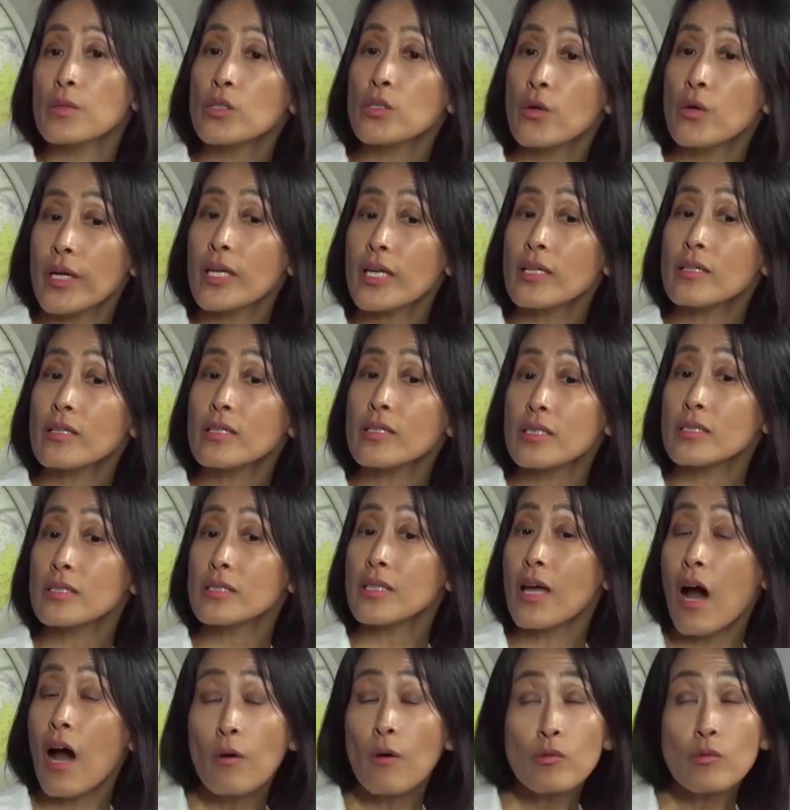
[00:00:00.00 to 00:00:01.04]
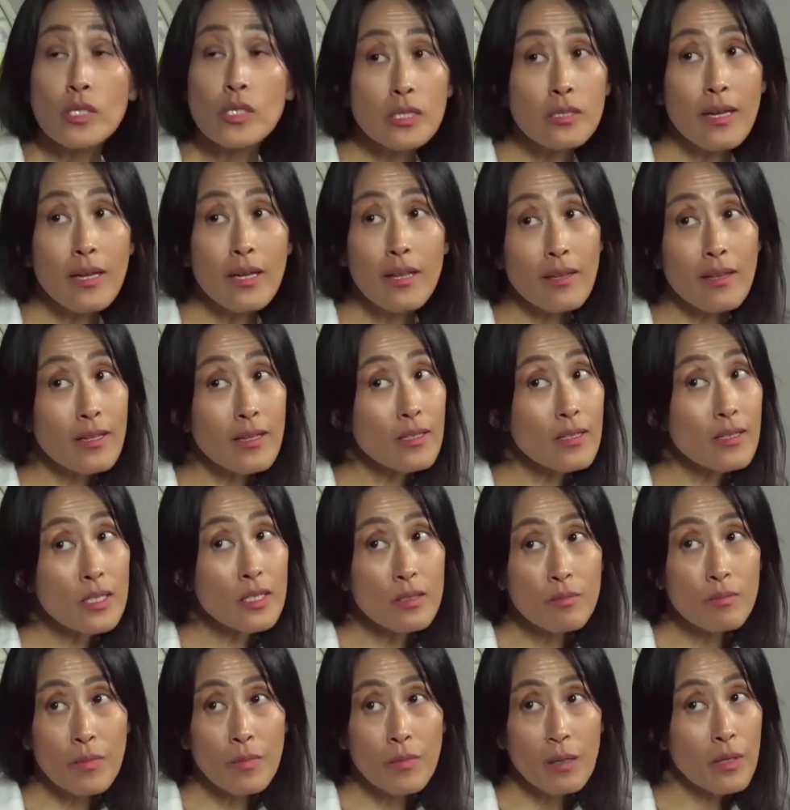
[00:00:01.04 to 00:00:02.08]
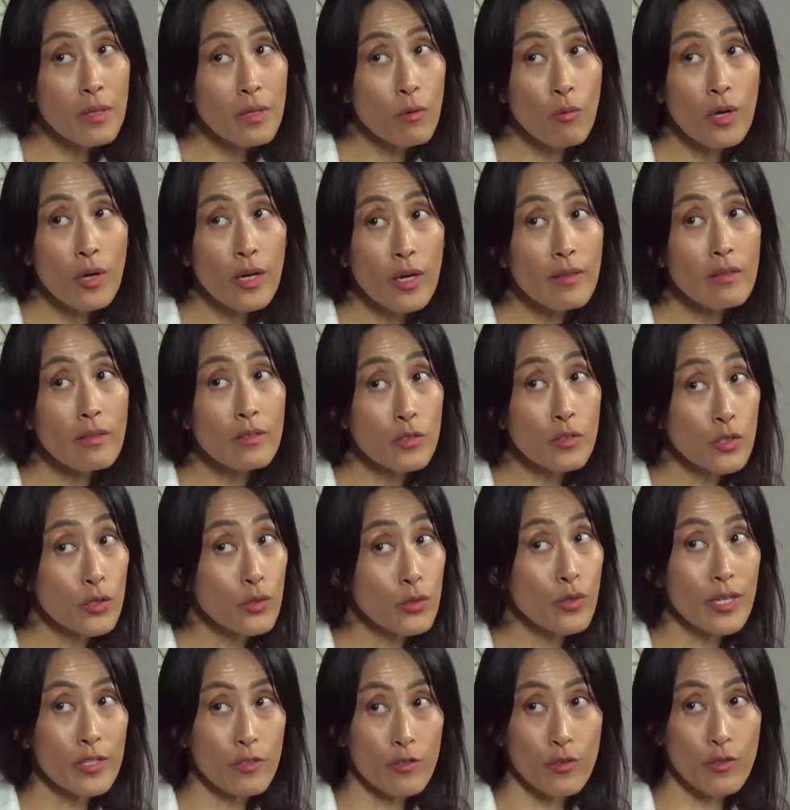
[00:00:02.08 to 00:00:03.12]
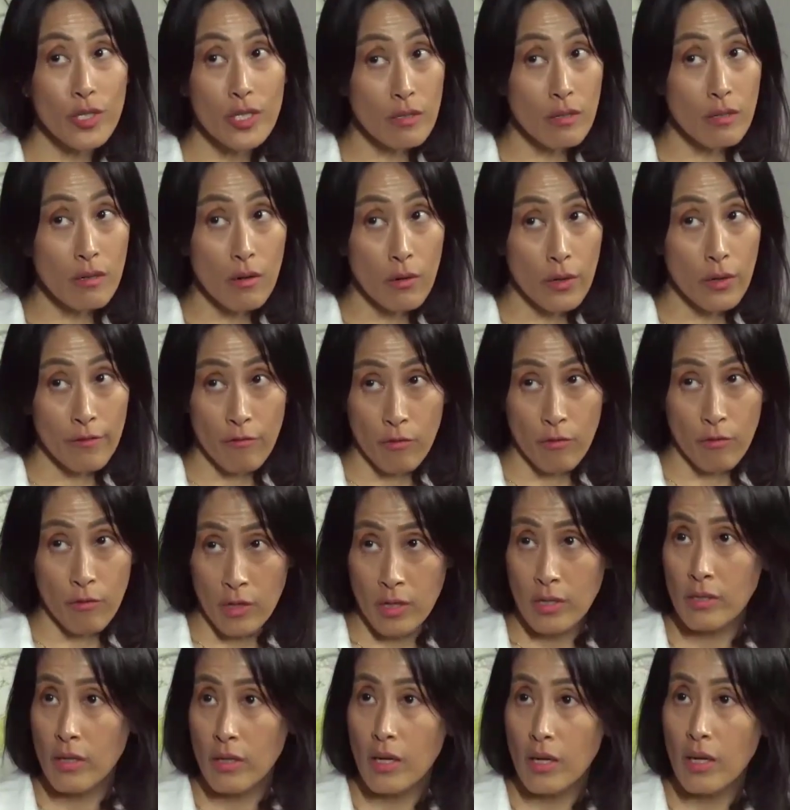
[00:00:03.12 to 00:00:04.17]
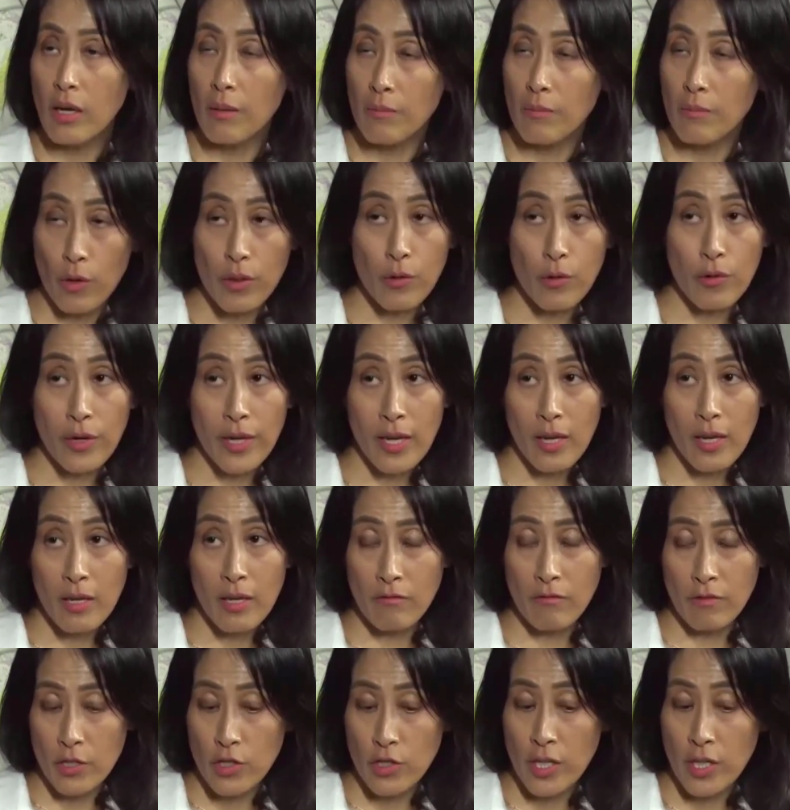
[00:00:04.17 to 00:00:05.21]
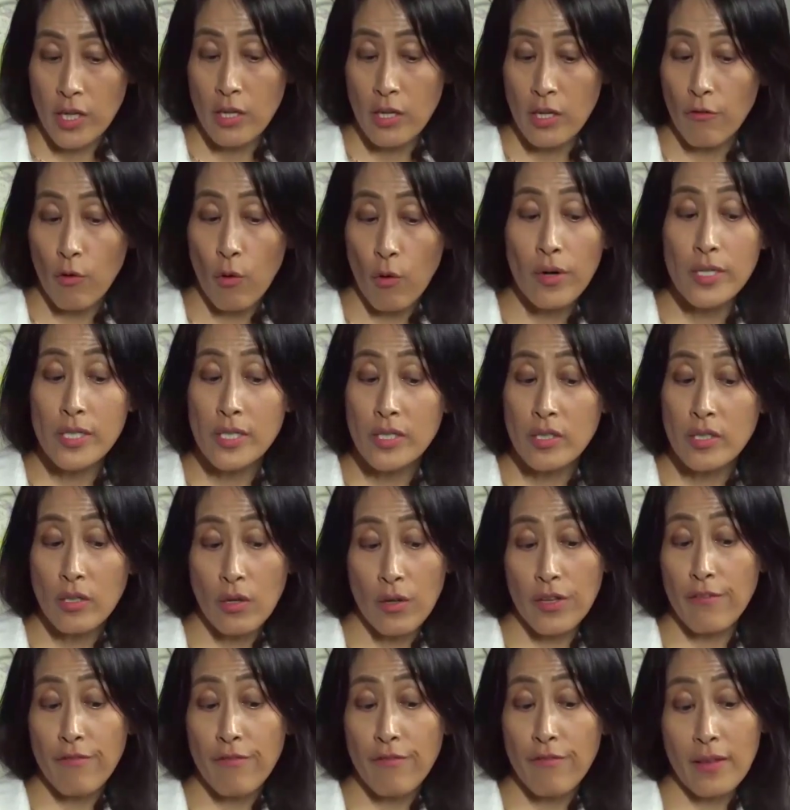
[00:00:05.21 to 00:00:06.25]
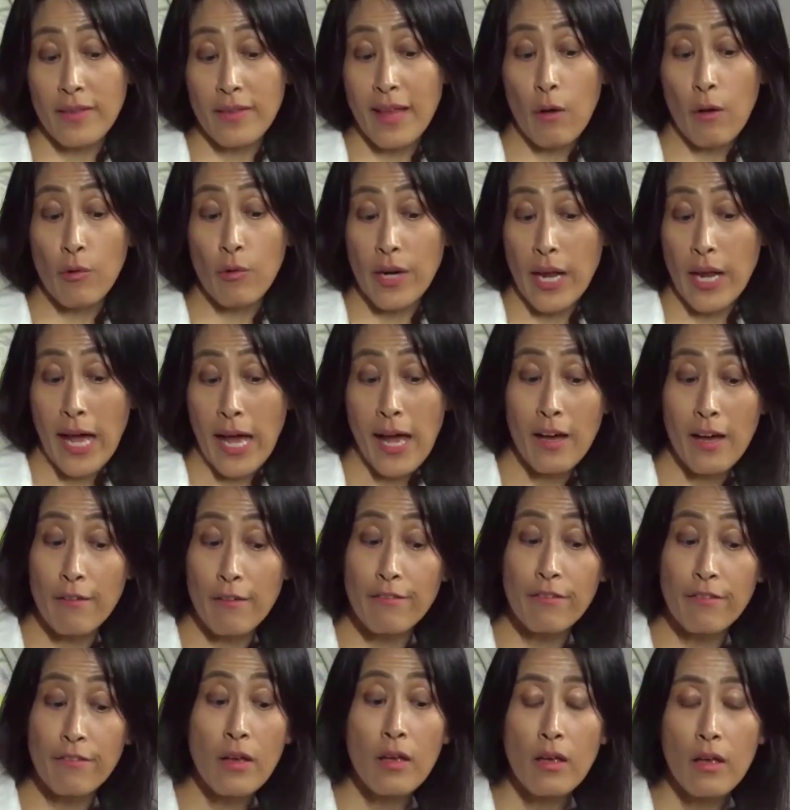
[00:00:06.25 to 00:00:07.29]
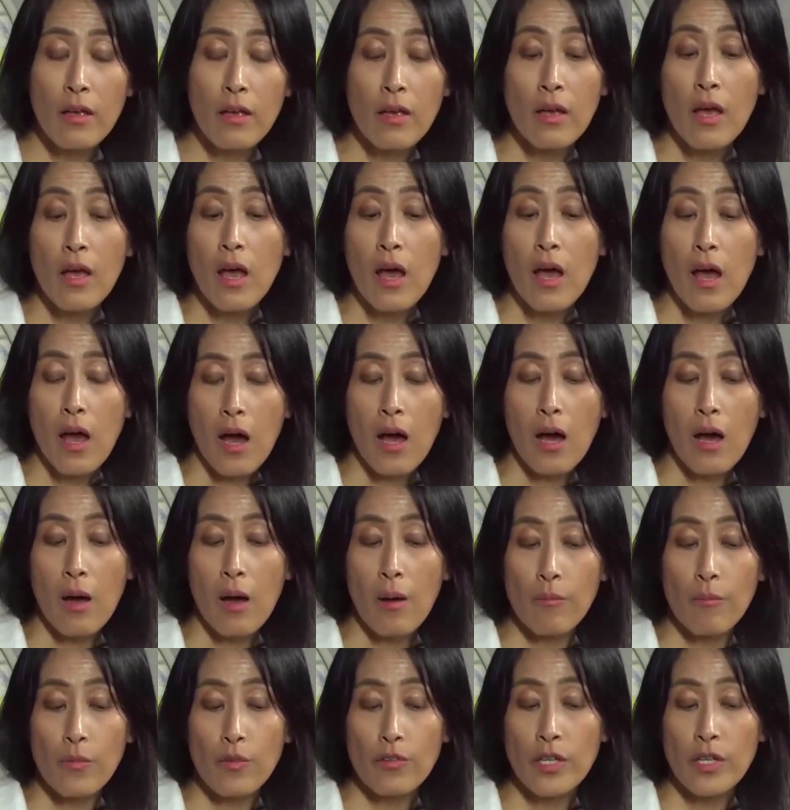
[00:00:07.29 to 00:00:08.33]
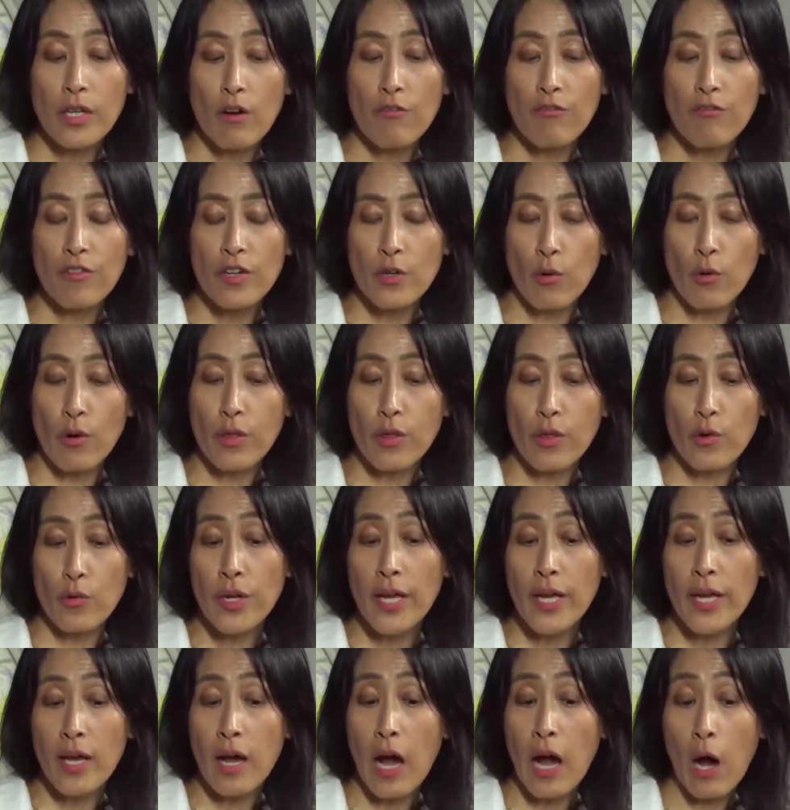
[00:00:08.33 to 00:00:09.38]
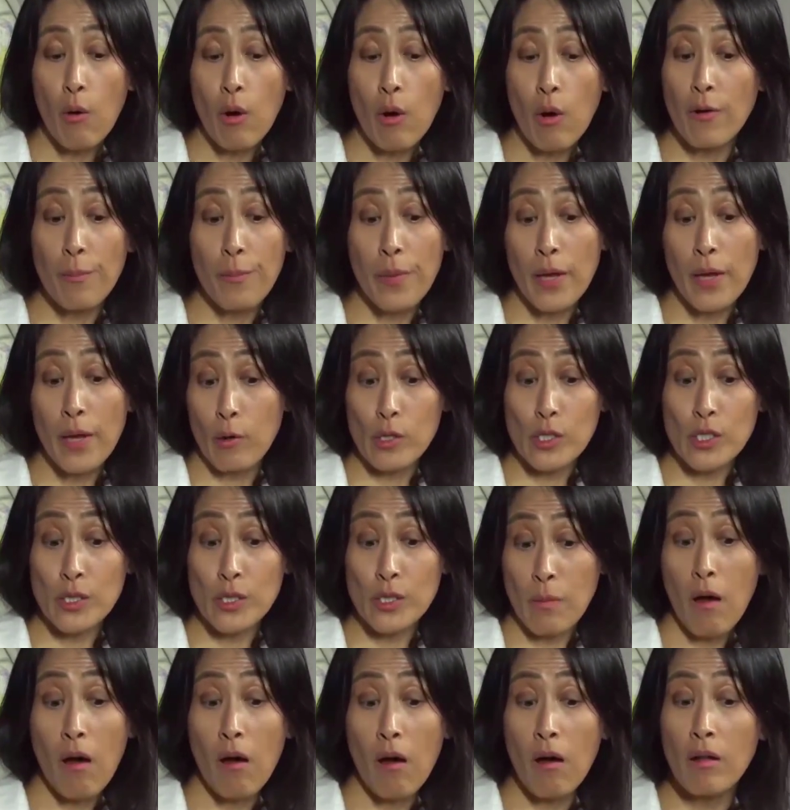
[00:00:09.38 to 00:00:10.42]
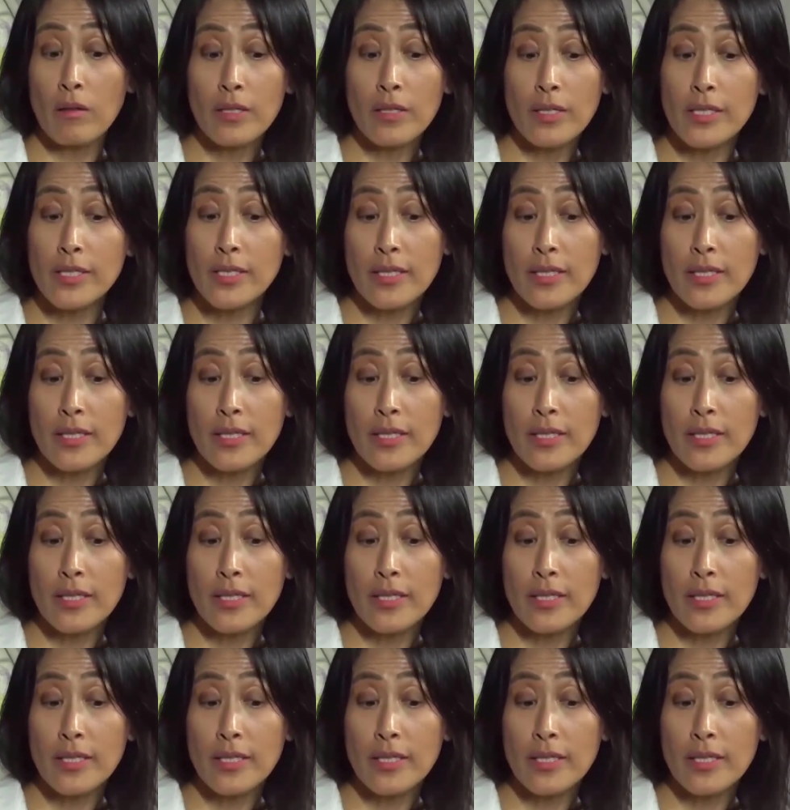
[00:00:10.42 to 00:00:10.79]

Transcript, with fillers: So it sounds like that's maybe what the two countries are going for, North Korea and Russia, and of course, you know, the effect that would have, you know, for North Korea, however big or small,